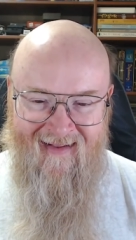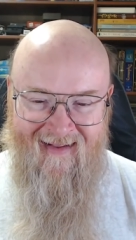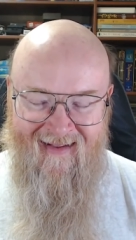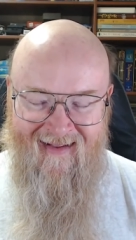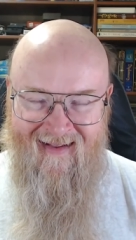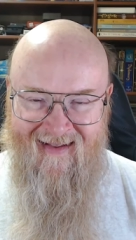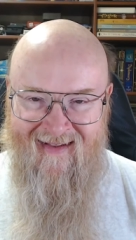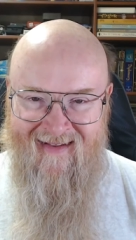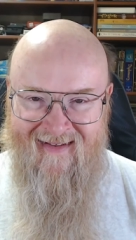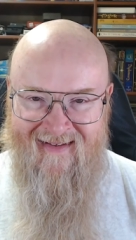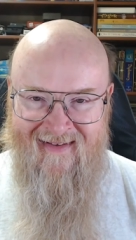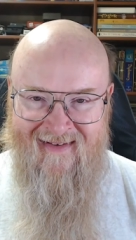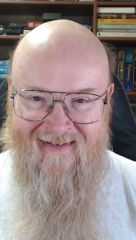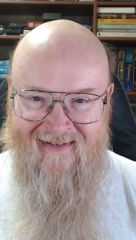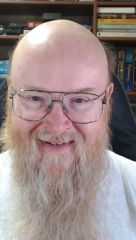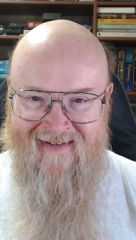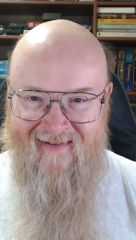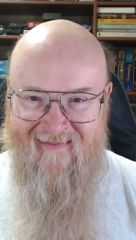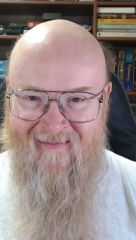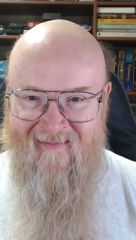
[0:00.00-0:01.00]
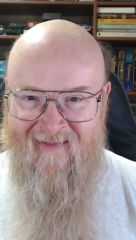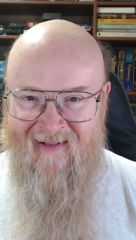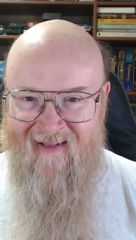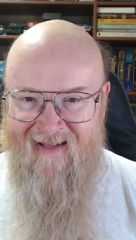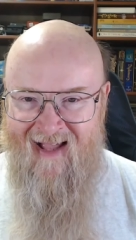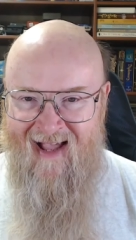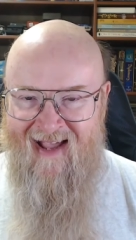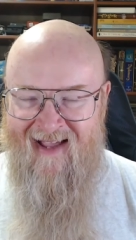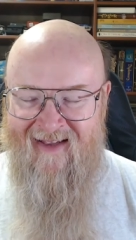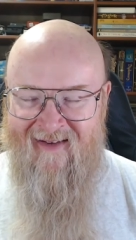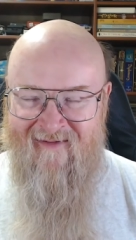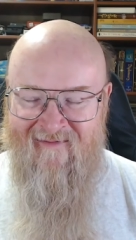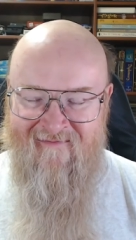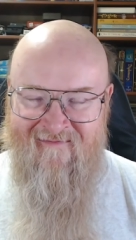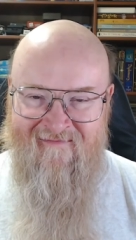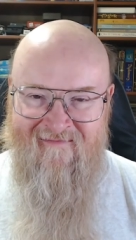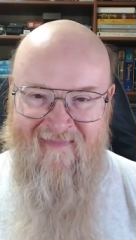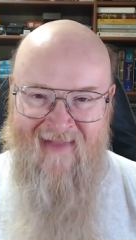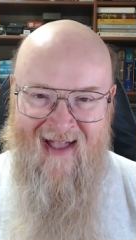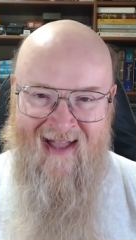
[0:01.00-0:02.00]
is like
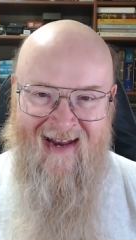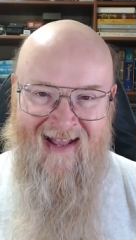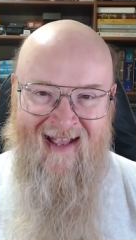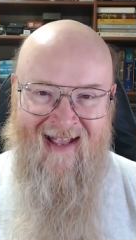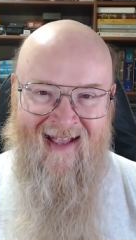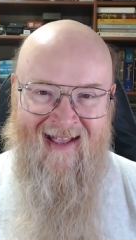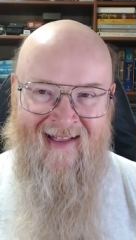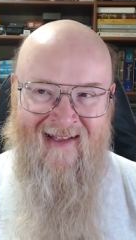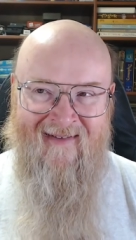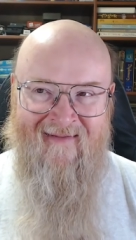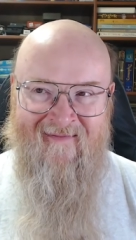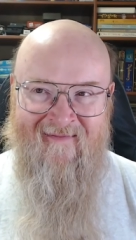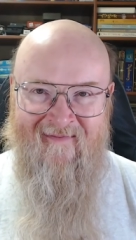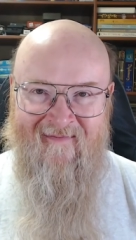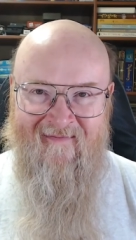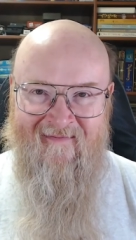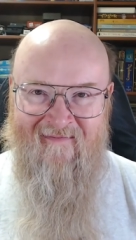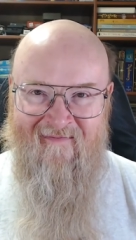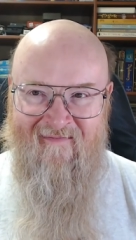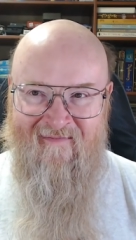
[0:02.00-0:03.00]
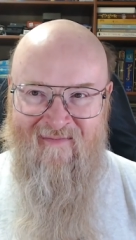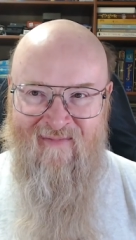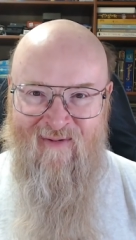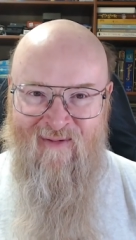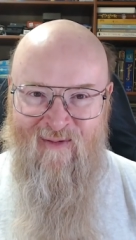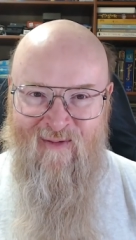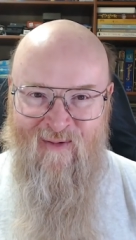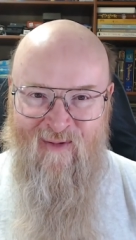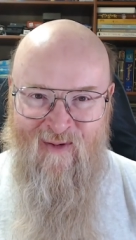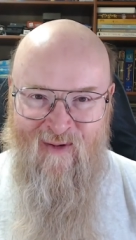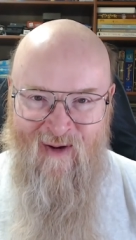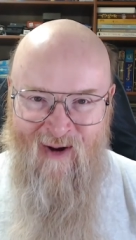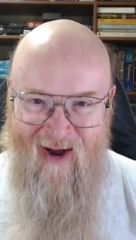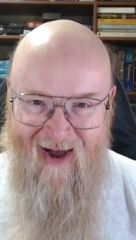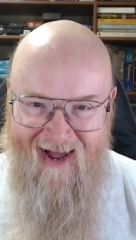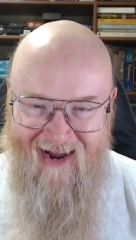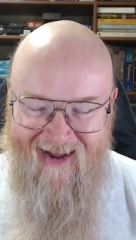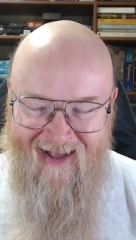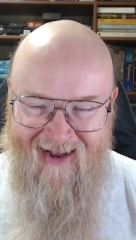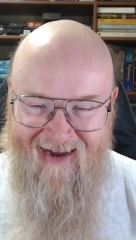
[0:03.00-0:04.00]
many
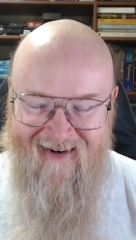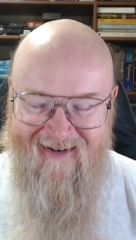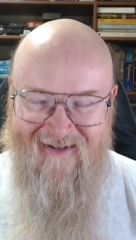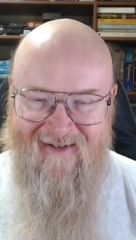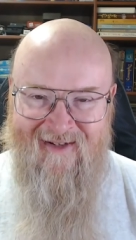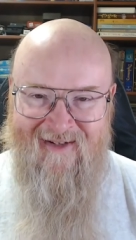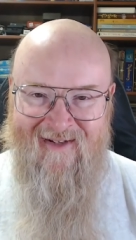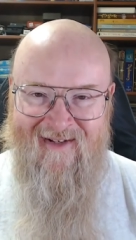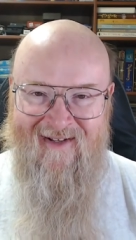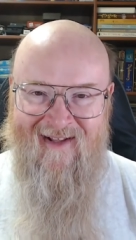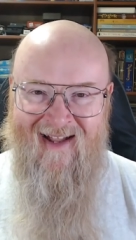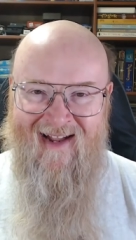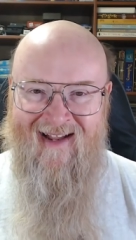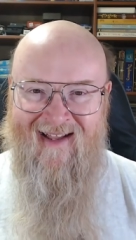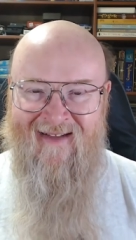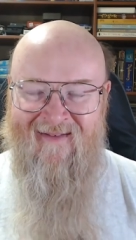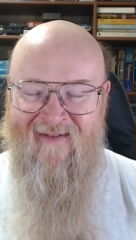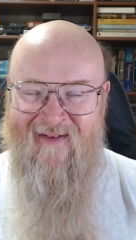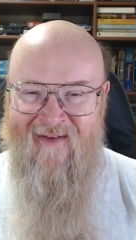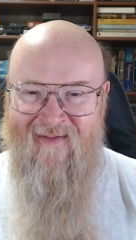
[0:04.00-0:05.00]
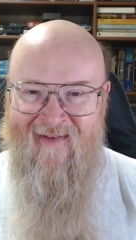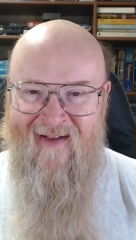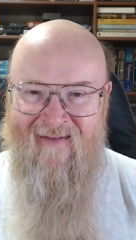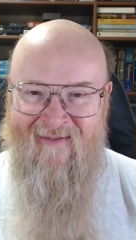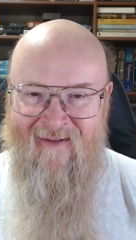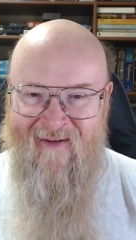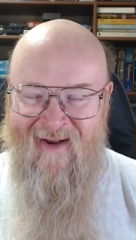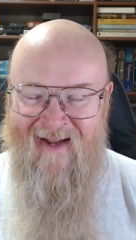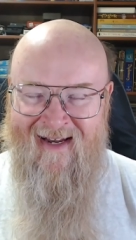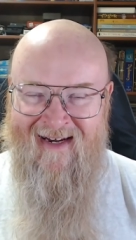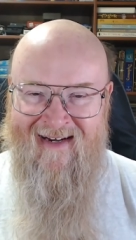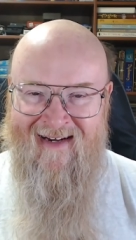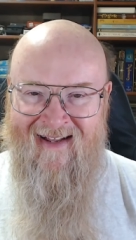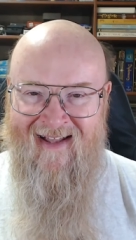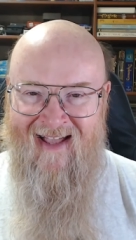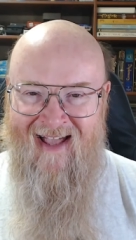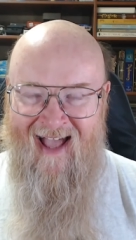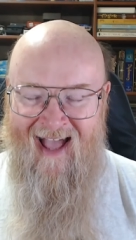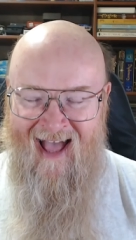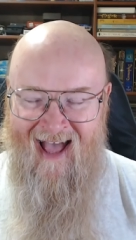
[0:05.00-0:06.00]
products, like if you've ever eaten
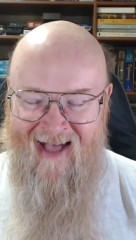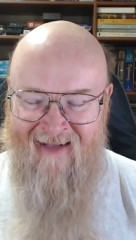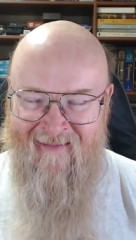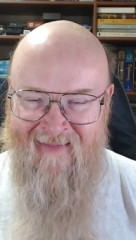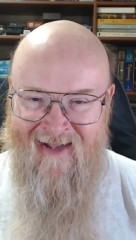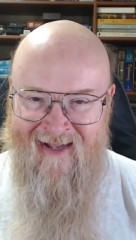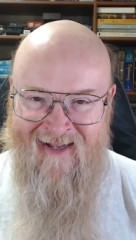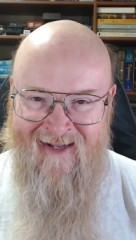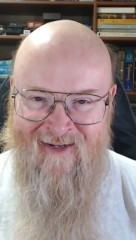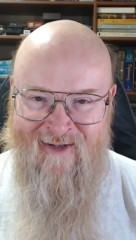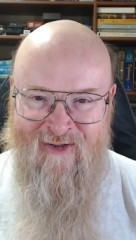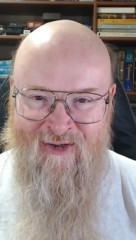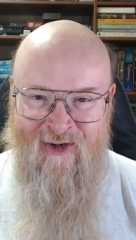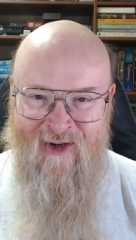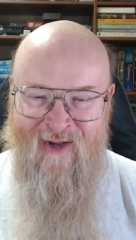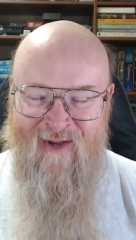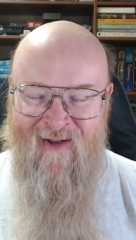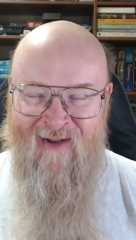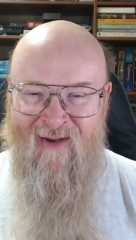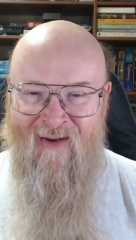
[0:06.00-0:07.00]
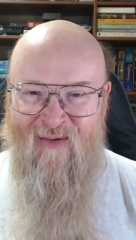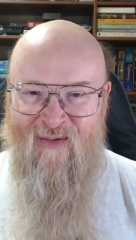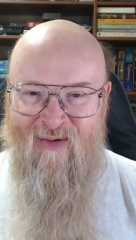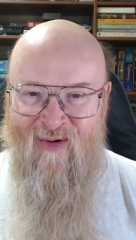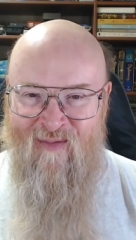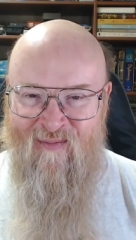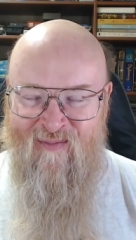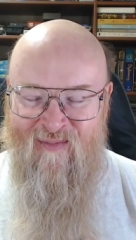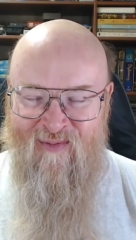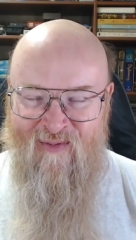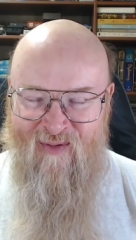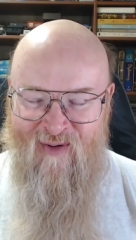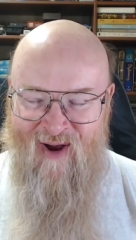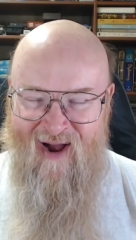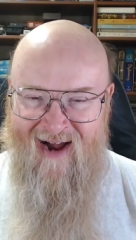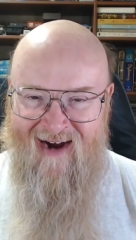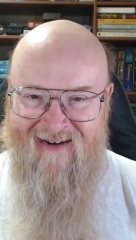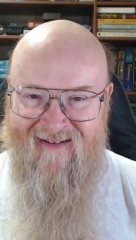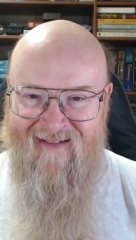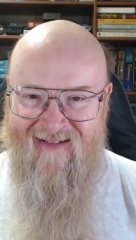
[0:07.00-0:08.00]
cabbage or
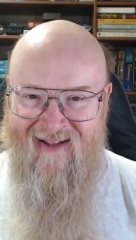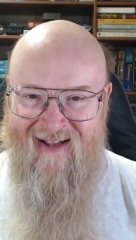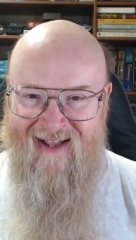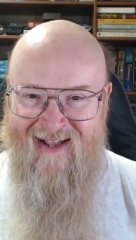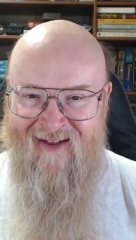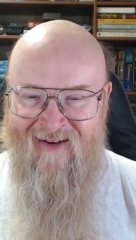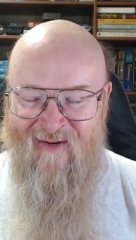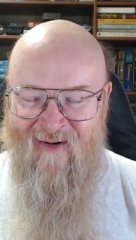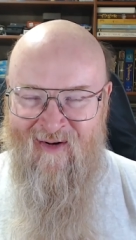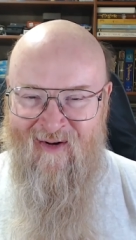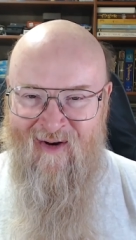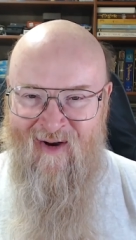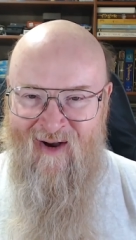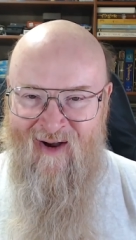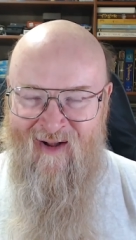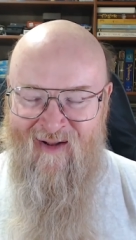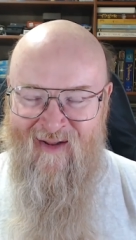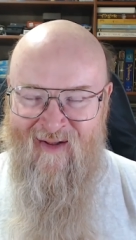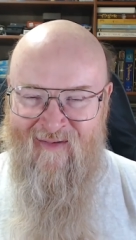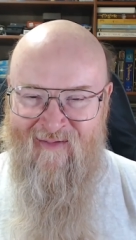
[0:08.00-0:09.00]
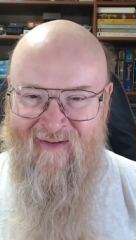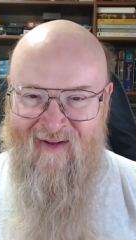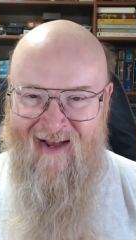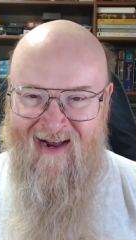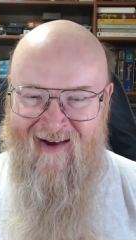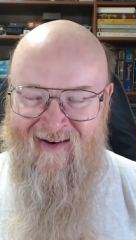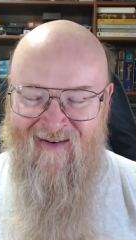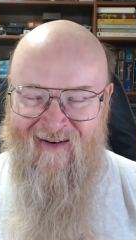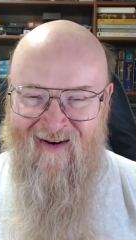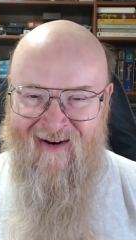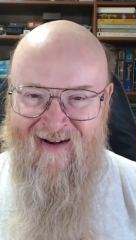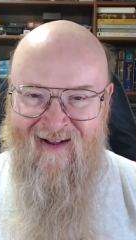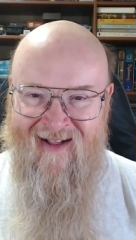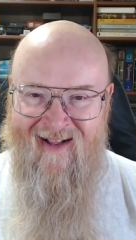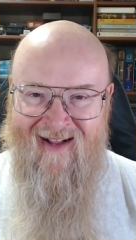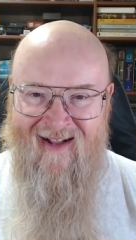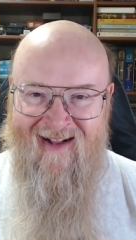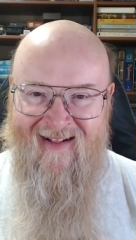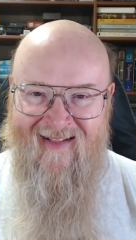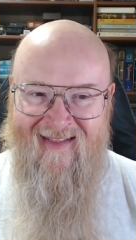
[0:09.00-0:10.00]
broccoli or cauliflower,
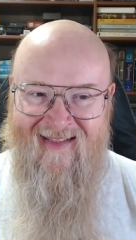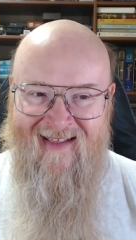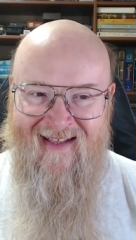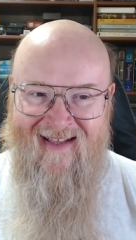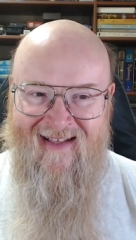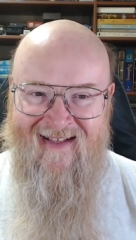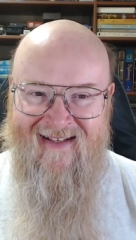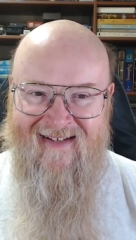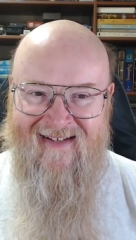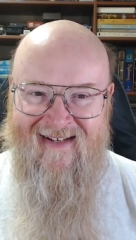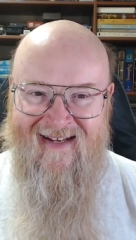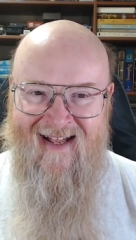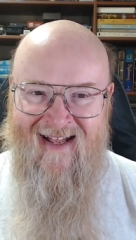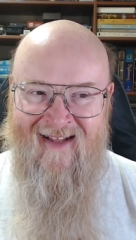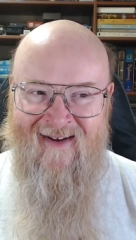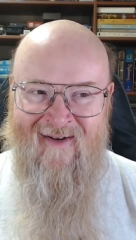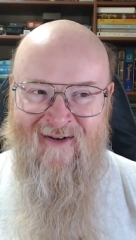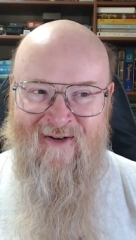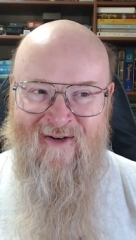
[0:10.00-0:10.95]
these tend